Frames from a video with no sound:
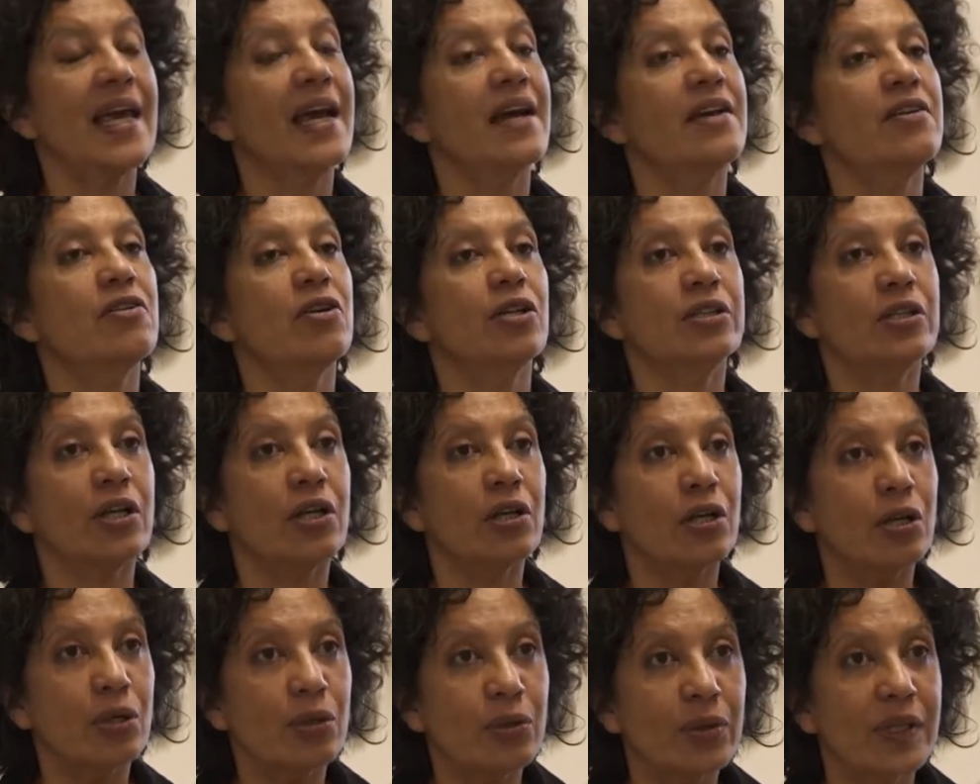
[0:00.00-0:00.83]
are not
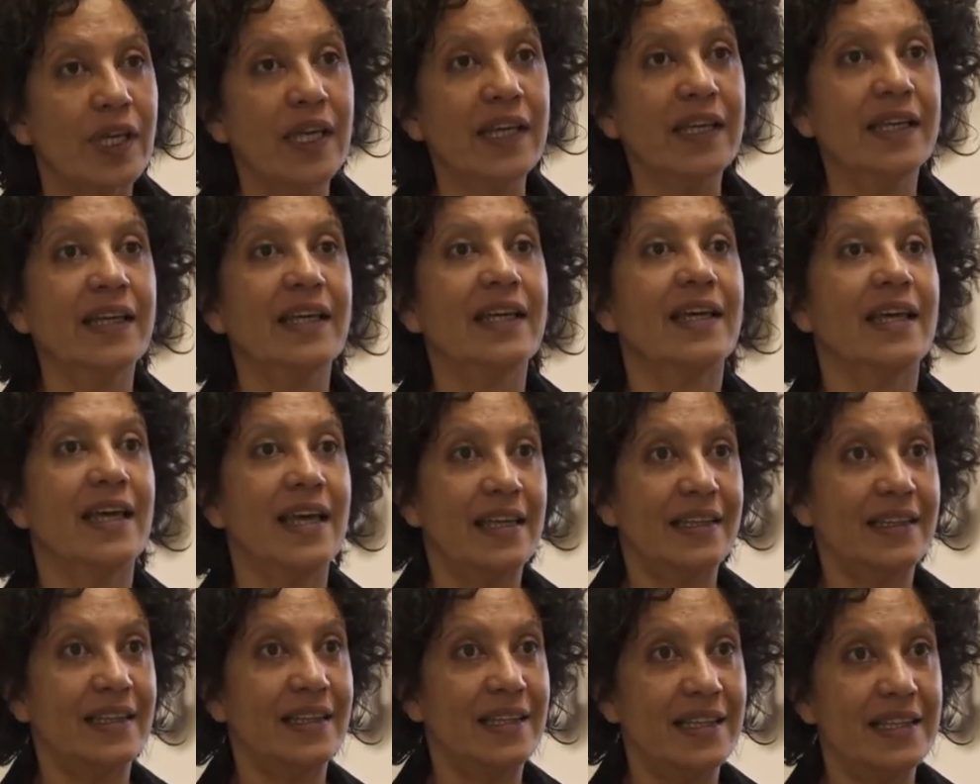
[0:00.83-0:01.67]
looking
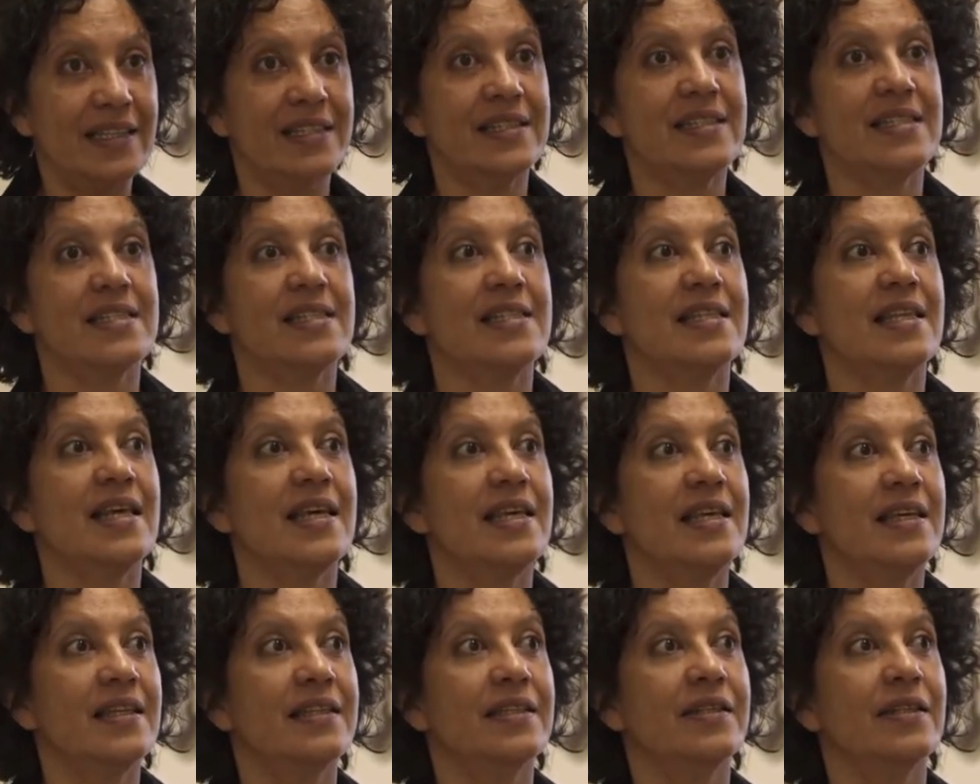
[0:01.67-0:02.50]
at this
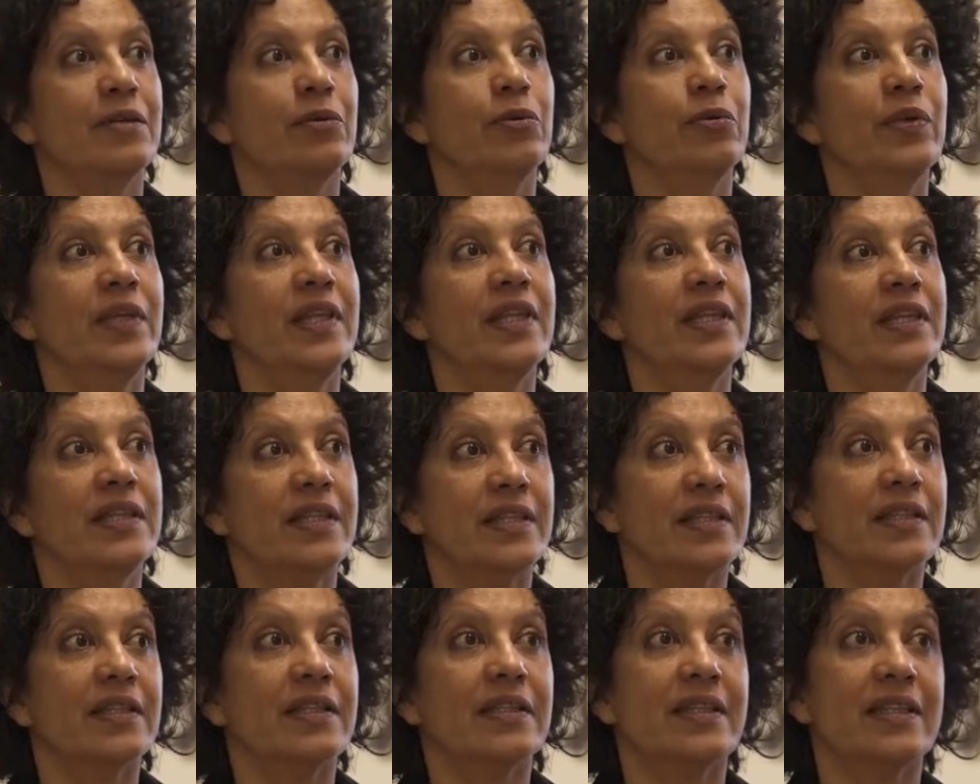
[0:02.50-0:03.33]
they, with
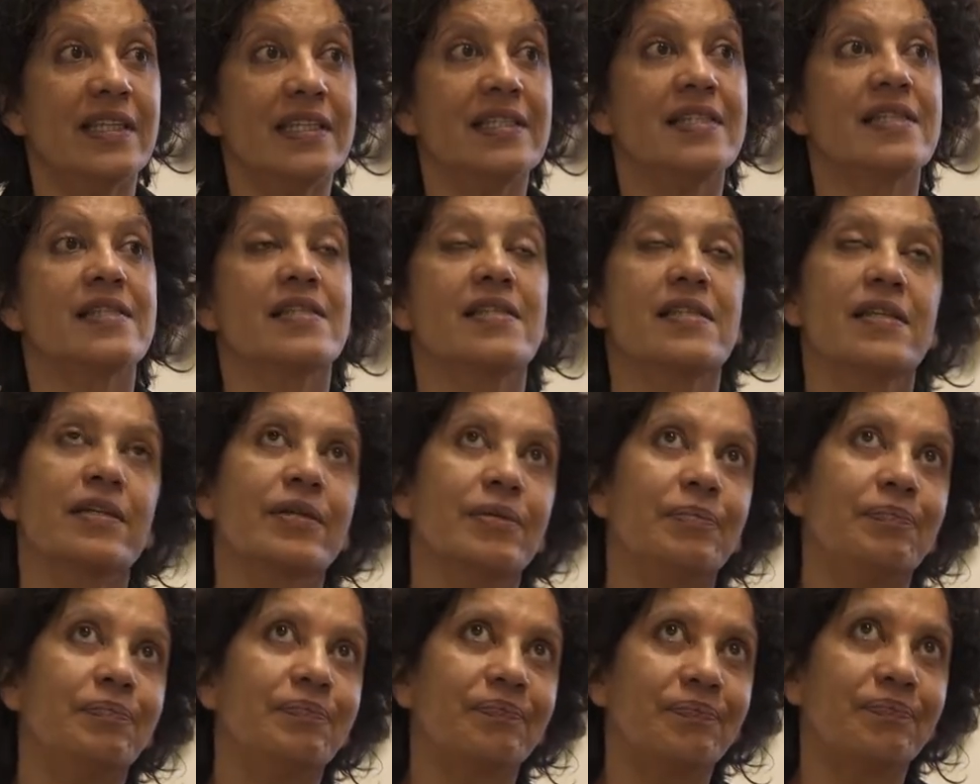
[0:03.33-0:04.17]
this
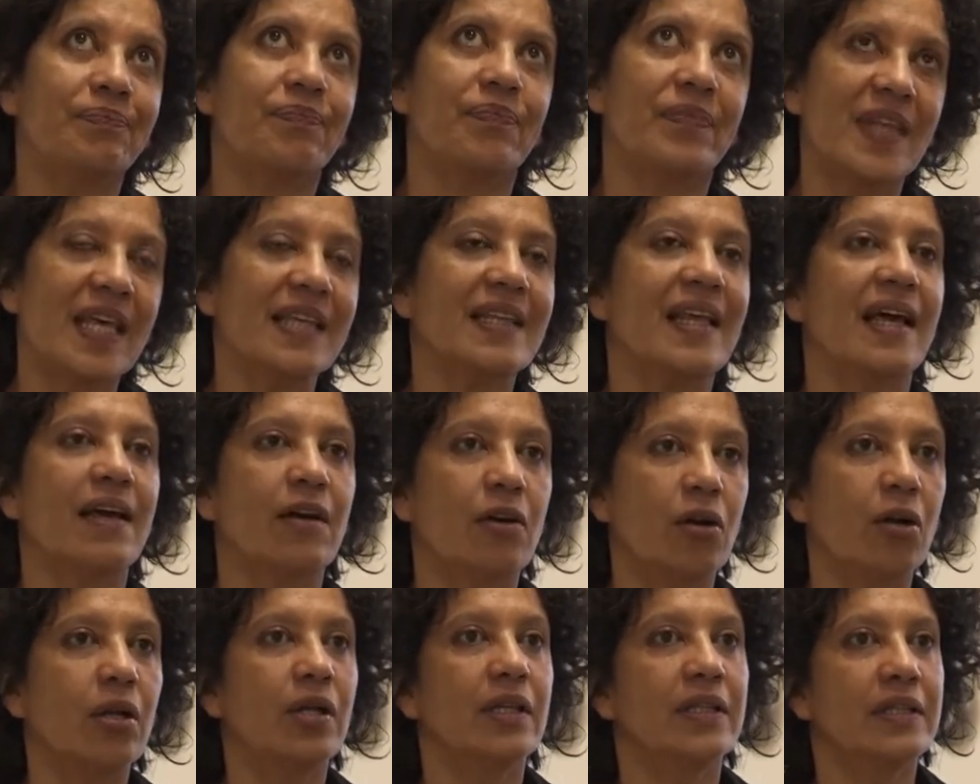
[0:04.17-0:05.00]
uh, that I
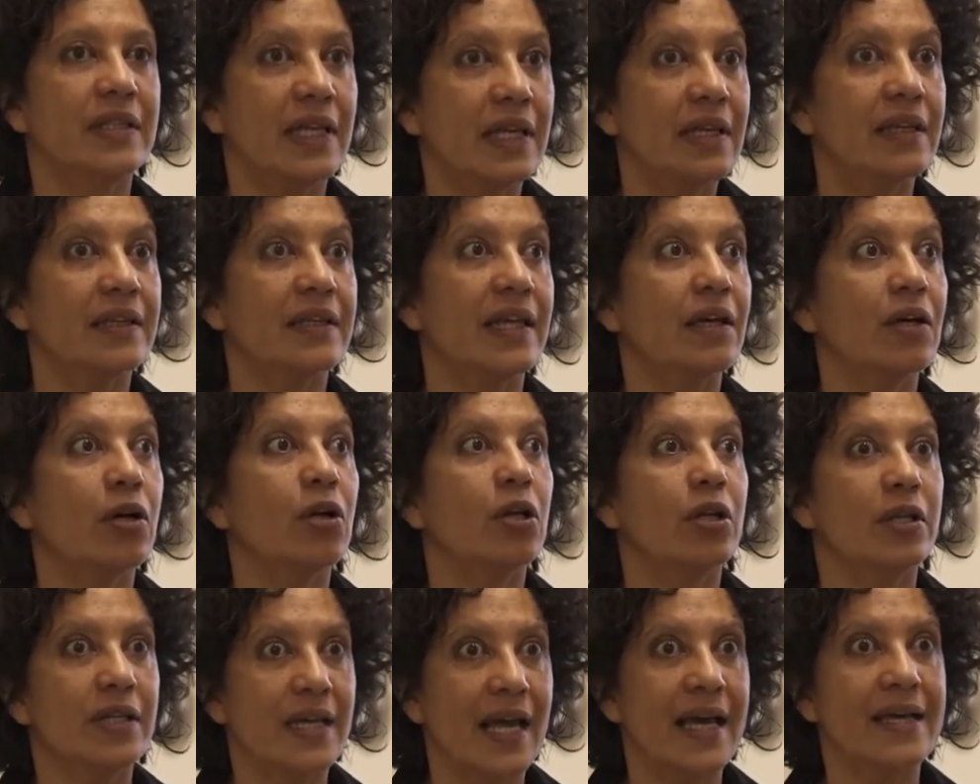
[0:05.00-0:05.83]
call the
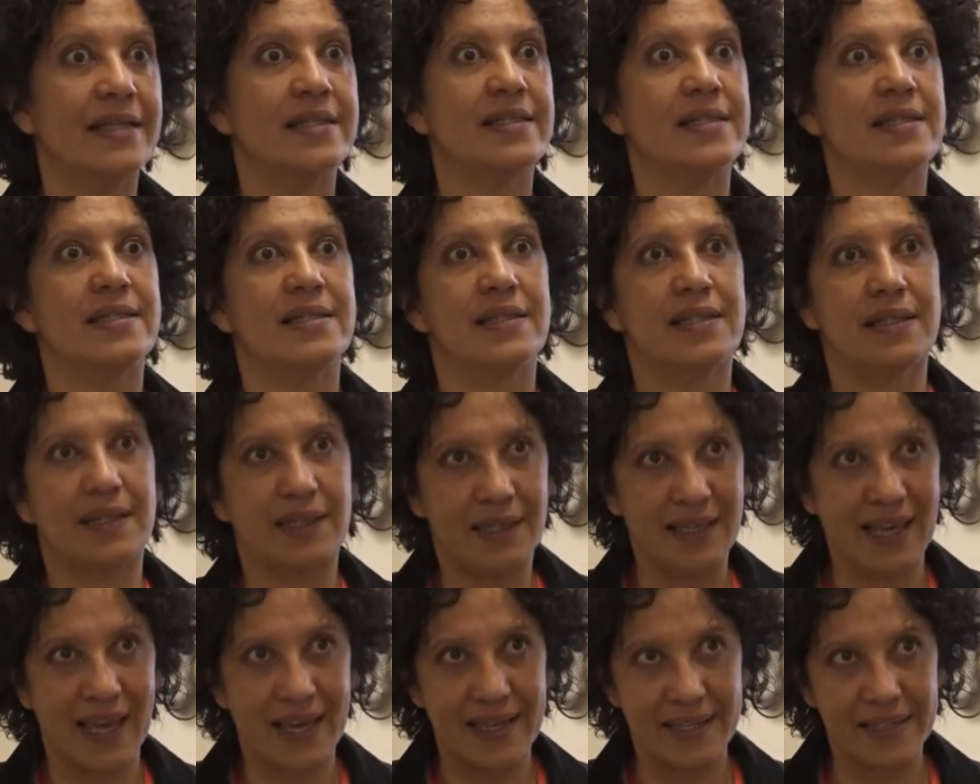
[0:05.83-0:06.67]
decolonized
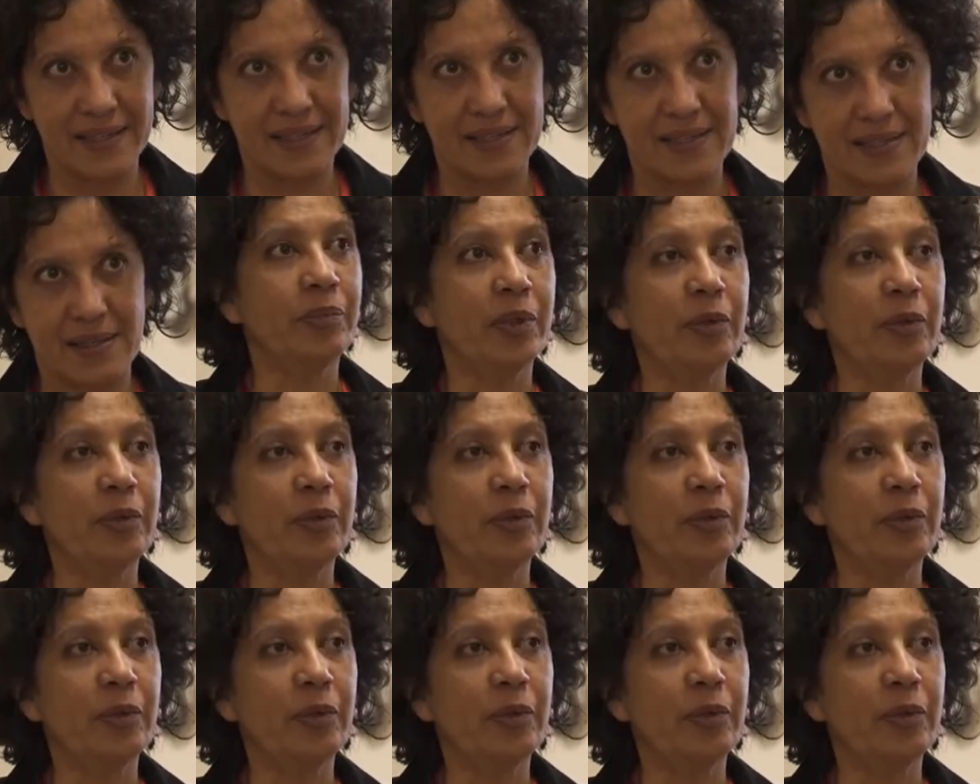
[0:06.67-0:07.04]
gaze.